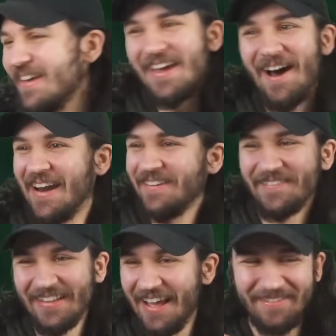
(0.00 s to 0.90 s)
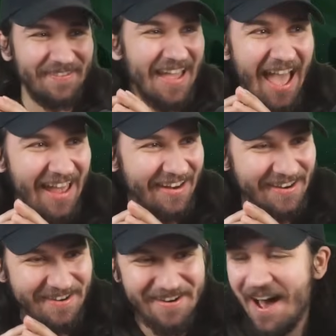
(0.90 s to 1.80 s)
Yo, I didn't realize we
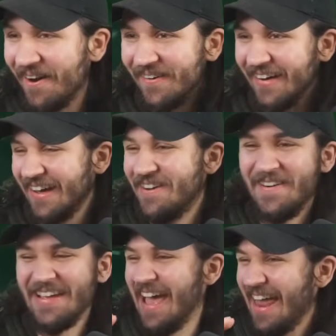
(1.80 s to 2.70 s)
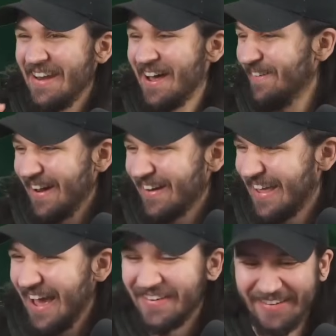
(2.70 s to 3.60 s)
had no we had no air
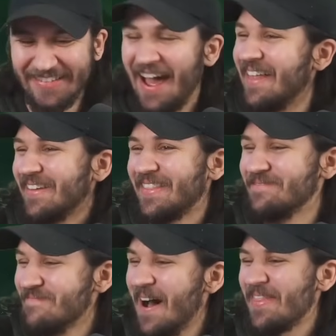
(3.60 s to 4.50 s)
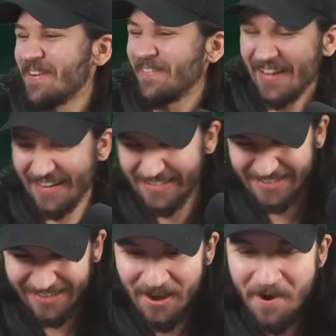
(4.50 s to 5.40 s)
counters other than Mother
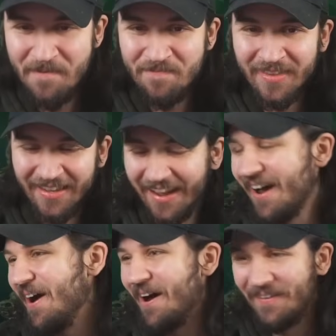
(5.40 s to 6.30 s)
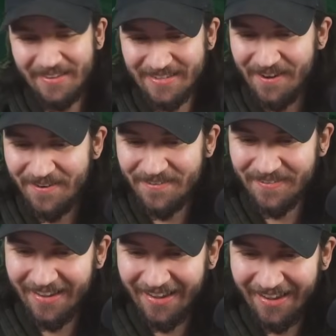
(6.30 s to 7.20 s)
Witch. Oh, it's O V.
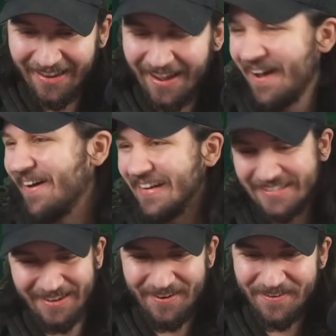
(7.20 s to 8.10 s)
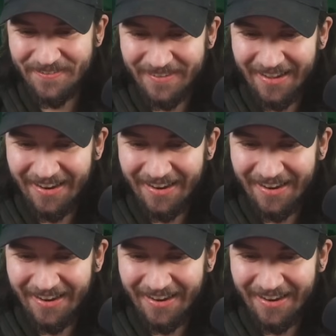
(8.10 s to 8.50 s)
Oh, it's O V.